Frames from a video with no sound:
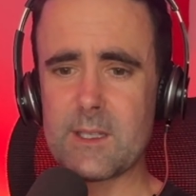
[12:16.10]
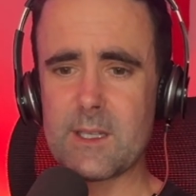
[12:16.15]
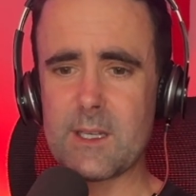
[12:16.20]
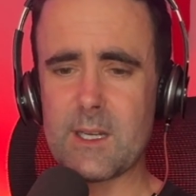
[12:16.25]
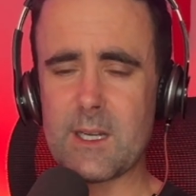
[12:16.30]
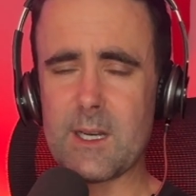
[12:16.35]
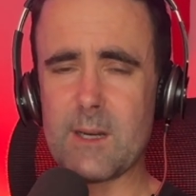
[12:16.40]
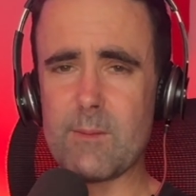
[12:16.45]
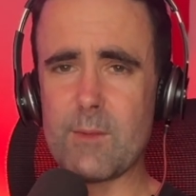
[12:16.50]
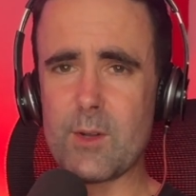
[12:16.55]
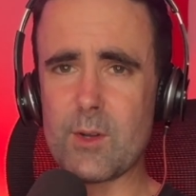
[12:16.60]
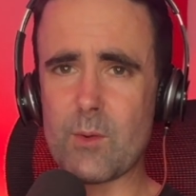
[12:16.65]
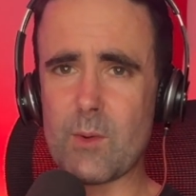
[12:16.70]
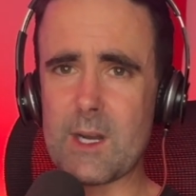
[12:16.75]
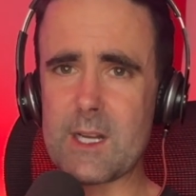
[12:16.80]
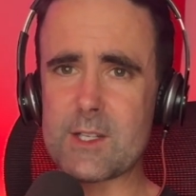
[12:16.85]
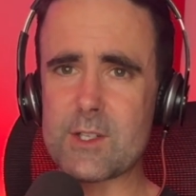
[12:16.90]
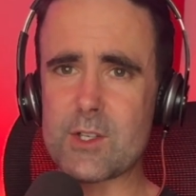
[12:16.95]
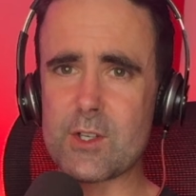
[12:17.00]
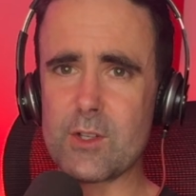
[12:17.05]

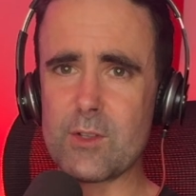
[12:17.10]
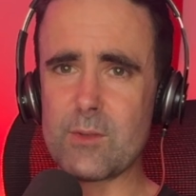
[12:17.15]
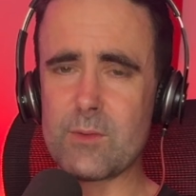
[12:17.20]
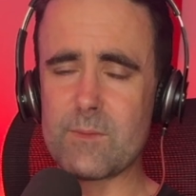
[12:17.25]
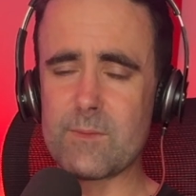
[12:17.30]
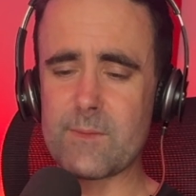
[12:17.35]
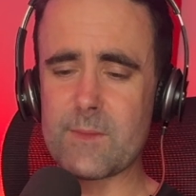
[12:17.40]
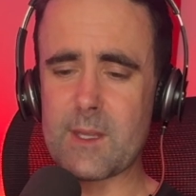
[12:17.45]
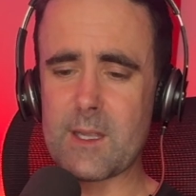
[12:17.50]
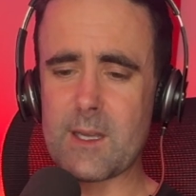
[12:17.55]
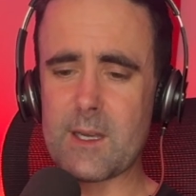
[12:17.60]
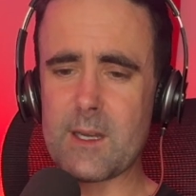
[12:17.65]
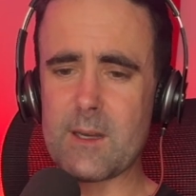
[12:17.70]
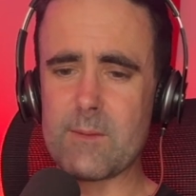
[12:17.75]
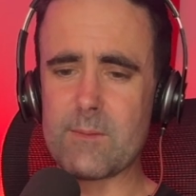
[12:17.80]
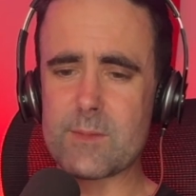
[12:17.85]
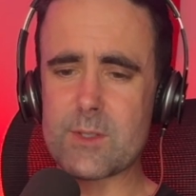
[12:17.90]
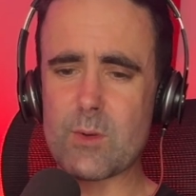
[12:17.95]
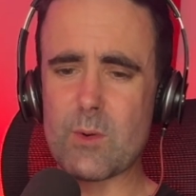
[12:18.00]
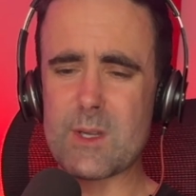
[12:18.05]
Unuachu.
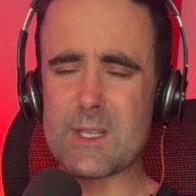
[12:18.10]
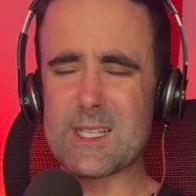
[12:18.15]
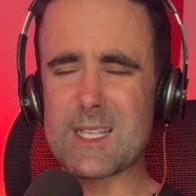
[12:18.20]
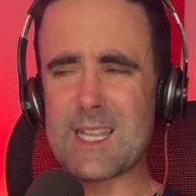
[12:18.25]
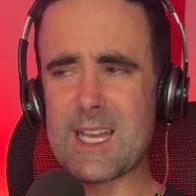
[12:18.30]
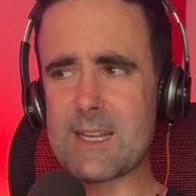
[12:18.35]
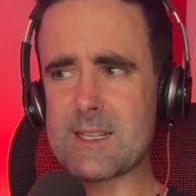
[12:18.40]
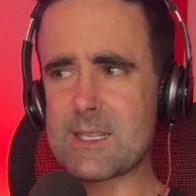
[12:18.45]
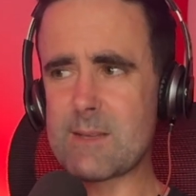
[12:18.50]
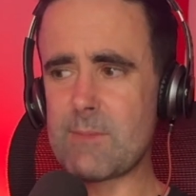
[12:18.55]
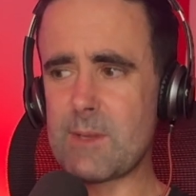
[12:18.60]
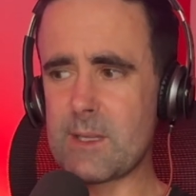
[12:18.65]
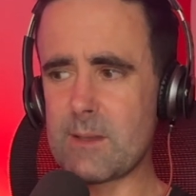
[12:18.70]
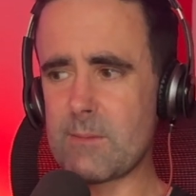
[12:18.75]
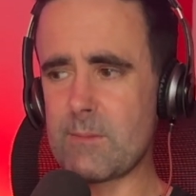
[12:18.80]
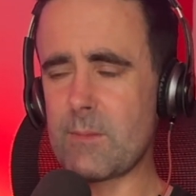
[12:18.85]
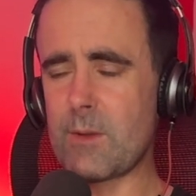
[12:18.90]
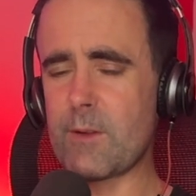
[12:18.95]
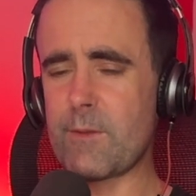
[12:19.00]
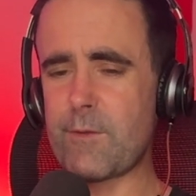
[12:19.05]
Do I select him
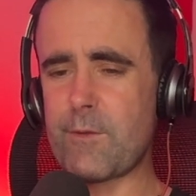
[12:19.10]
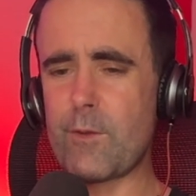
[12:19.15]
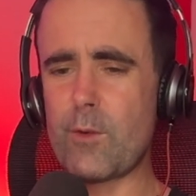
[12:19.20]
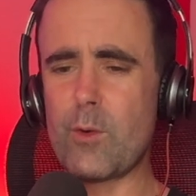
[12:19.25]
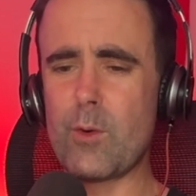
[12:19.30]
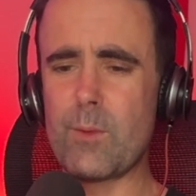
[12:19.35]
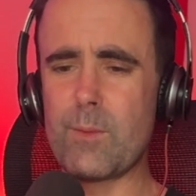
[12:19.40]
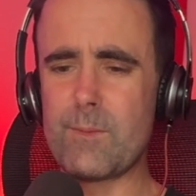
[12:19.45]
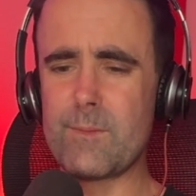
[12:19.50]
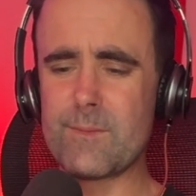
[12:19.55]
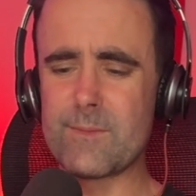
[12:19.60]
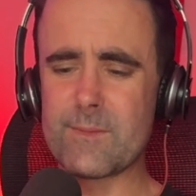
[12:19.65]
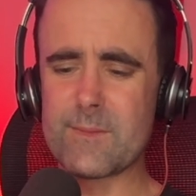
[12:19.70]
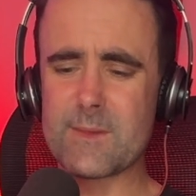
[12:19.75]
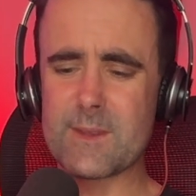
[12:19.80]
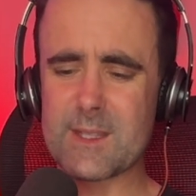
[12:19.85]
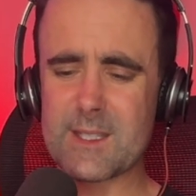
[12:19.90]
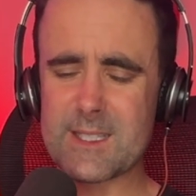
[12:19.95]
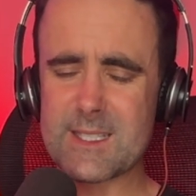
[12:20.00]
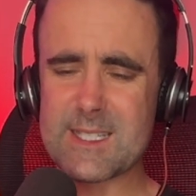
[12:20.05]
in my 4
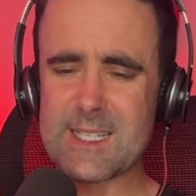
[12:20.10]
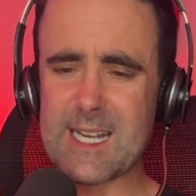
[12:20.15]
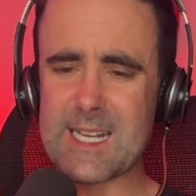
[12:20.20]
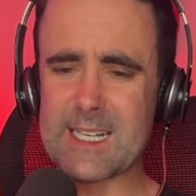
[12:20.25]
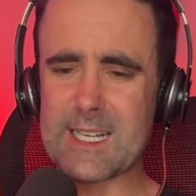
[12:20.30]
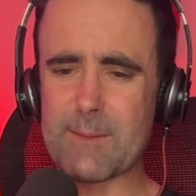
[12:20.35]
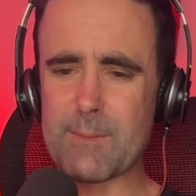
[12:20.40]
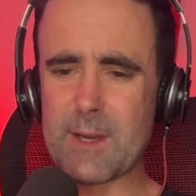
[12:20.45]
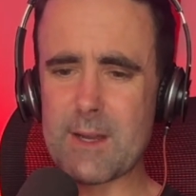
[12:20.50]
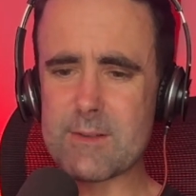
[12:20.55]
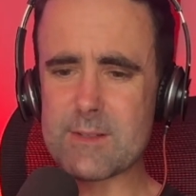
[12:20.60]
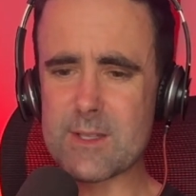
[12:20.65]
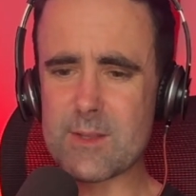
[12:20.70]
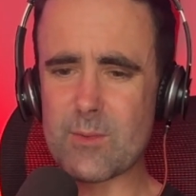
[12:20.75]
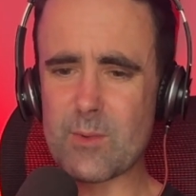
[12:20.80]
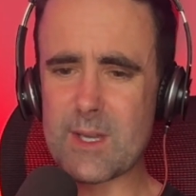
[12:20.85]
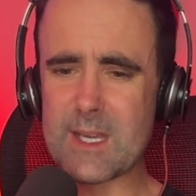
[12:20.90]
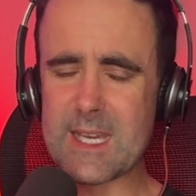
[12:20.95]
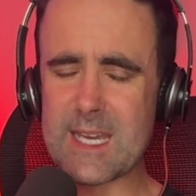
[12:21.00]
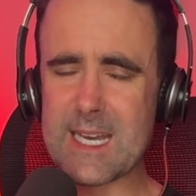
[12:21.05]
standout players of the
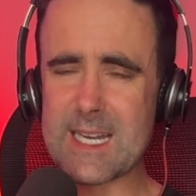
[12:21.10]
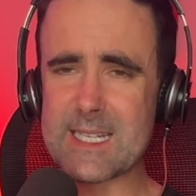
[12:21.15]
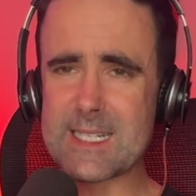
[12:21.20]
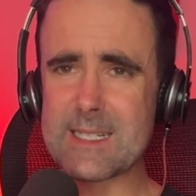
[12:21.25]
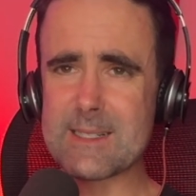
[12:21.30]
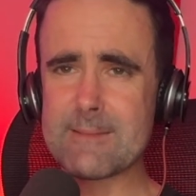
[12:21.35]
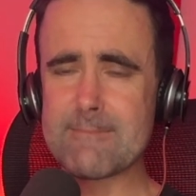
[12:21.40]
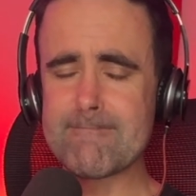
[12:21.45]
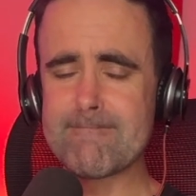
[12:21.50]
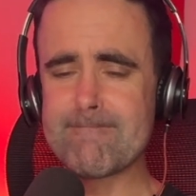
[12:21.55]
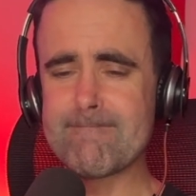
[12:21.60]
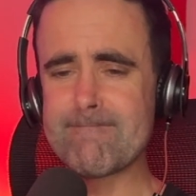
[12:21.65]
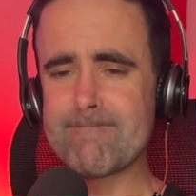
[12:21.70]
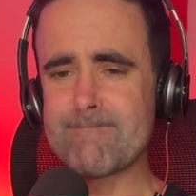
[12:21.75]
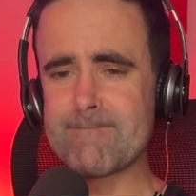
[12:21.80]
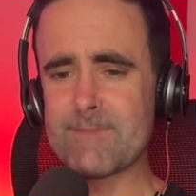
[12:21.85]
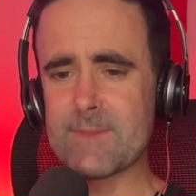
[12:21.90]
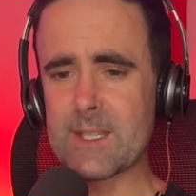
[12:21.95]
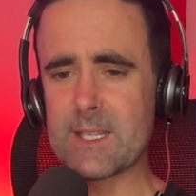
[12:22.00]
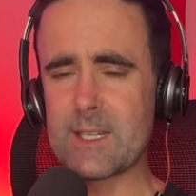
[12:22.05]
weekend?
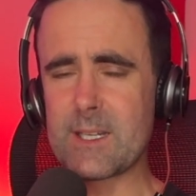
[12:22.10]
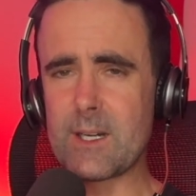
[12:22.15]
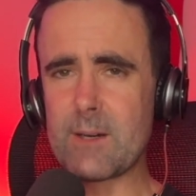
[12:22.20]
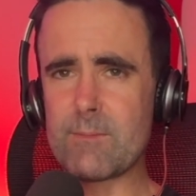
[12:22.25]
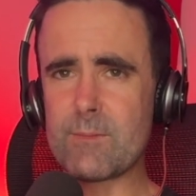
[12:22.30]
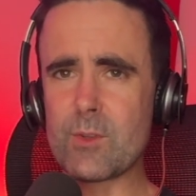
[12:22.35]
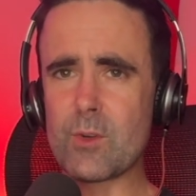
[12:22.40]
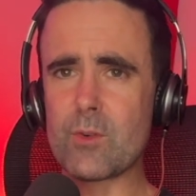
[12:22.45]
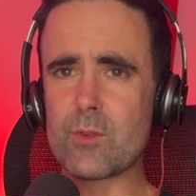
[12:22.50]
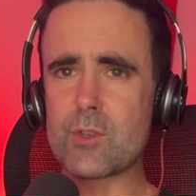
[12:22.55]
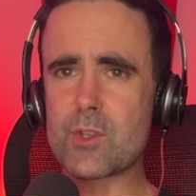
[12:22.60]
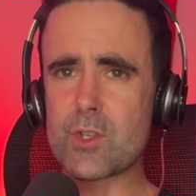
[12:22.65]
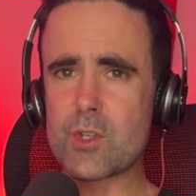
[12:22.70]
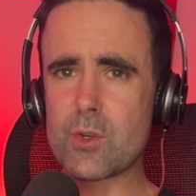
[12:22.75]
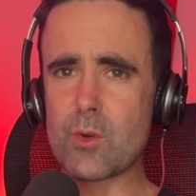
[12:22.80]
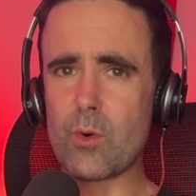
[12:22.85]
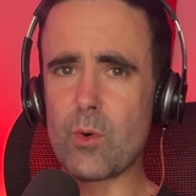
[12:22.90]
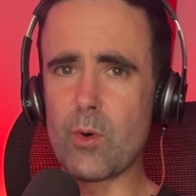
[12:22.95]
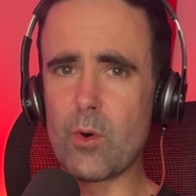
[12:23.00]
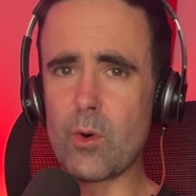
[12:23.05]
I'm not
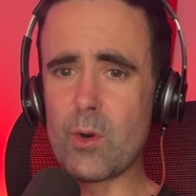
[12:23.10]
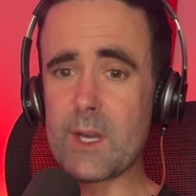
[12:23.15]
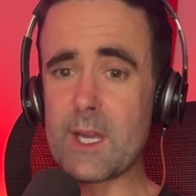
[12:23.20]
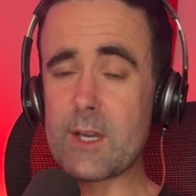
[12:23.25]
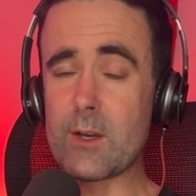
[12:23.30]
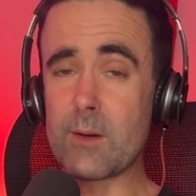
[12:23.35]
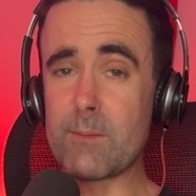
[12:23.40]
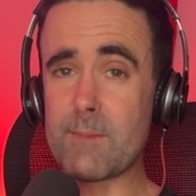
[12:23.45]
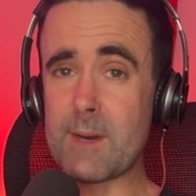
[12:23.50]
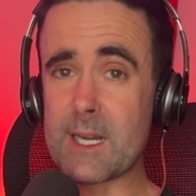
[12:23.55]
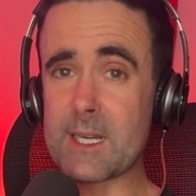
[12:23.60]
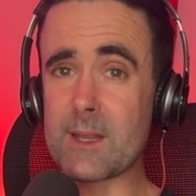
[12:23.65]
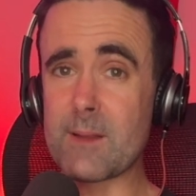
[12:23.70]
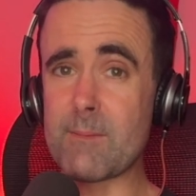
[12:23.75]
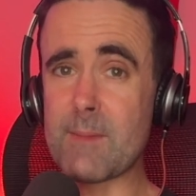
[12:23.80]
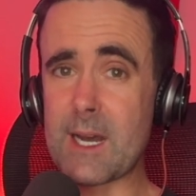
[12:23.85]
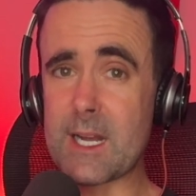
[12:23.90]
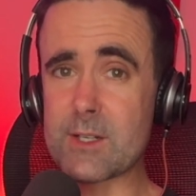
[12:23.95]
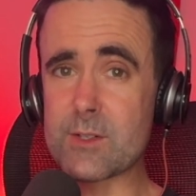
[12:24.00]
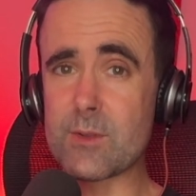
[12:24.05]
sure. He got man of the
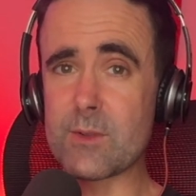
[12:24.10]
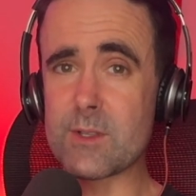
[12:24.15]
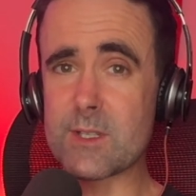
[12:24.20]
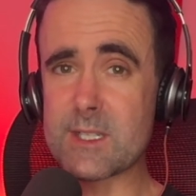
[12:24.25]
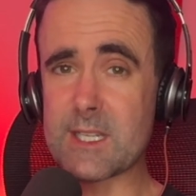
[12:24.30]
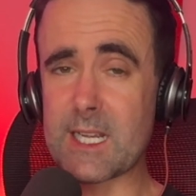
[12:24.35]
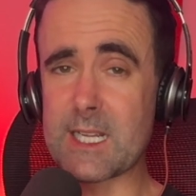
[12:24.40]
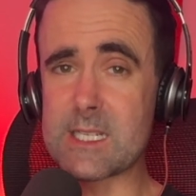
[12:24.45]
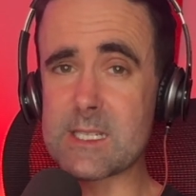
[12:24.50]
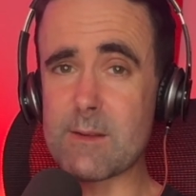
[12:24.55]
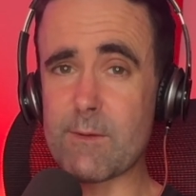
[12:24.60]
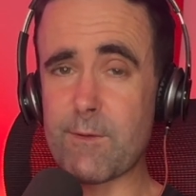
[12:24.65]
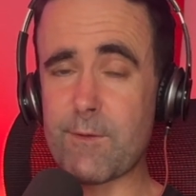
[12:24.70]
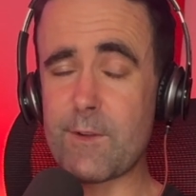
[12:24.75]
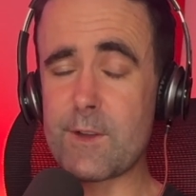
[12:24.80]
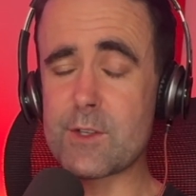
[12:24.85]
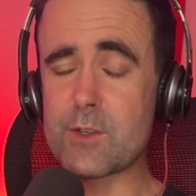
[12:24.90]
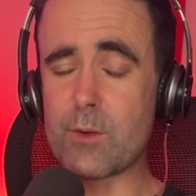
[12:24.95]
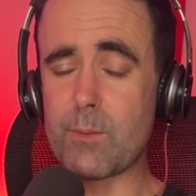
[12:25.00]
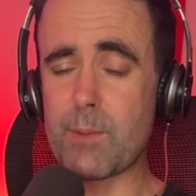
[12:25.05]
match on the Saints
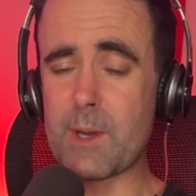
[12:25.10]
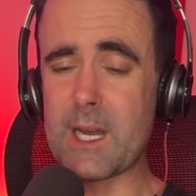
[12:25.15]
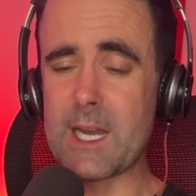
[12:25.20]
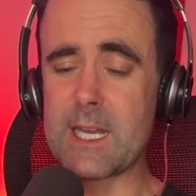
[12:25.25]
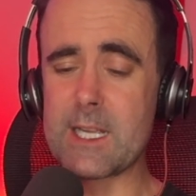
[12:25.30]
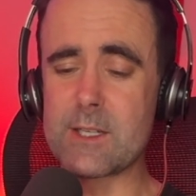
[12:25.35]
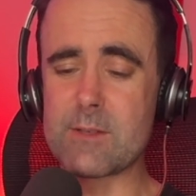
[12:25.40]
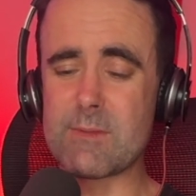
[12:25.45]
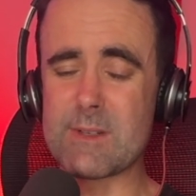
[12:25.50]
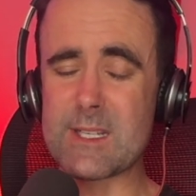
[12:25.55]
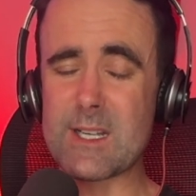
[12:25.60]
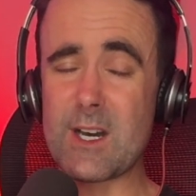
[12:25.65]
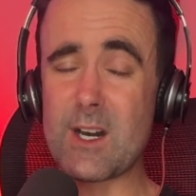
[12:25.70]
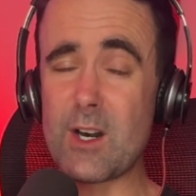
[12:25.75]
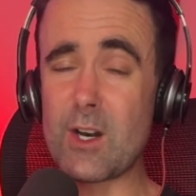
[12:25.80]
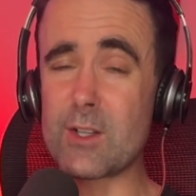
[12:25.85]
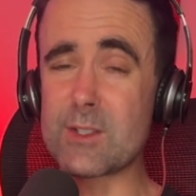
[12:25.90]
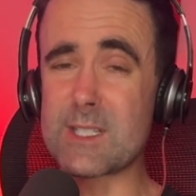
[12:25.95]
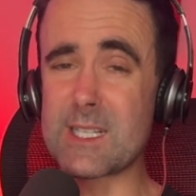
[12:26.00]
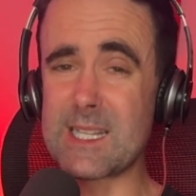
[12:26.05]
official page, but it's
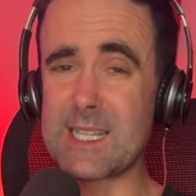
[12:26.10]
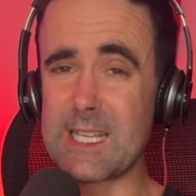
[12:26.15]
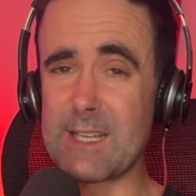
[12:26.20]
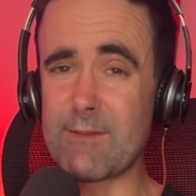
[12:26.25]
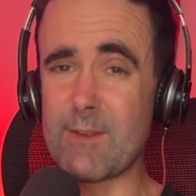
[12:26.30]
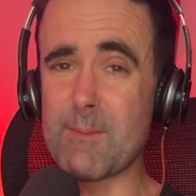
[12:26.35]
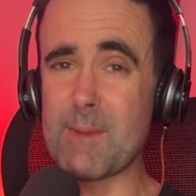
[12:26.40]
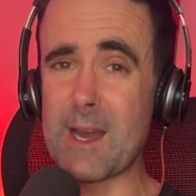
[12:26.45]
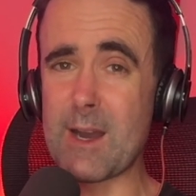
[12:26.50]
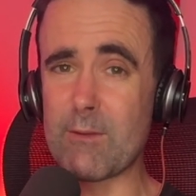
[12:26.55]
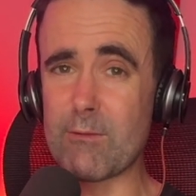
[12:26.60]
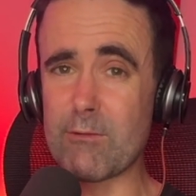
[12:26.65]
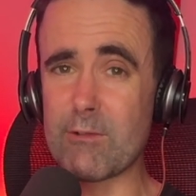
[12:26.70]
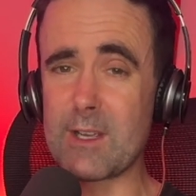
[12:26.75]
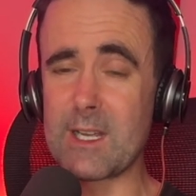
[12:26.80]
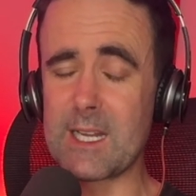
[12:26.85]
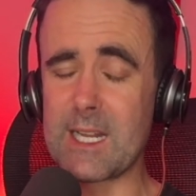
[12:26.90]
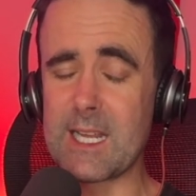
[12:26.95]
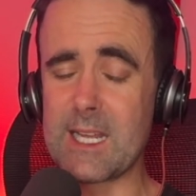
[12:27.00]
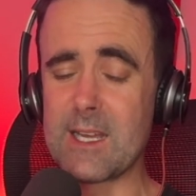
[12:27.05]
hard to leave him out,
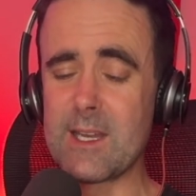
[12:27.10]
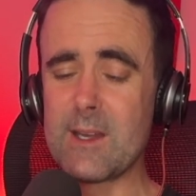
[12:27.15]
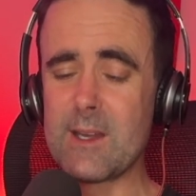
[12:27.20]
really.